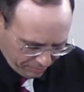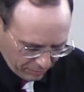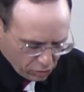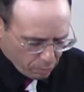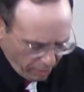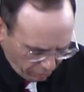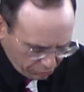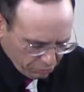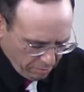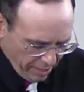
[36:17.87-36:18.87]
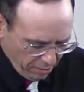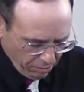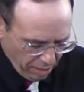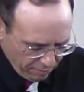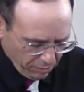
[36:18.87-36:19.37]
And spiritual men who
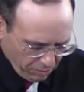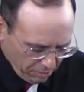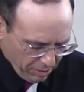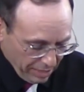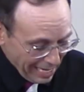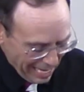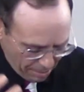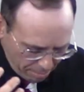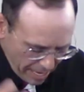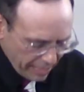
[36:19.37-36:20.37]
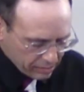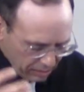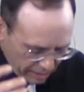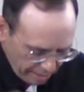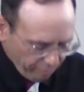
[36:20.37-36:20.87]
love the Lord. It makes a
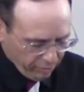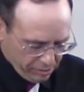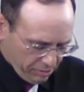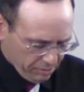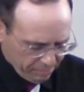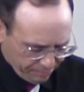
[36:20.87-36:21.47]
difference,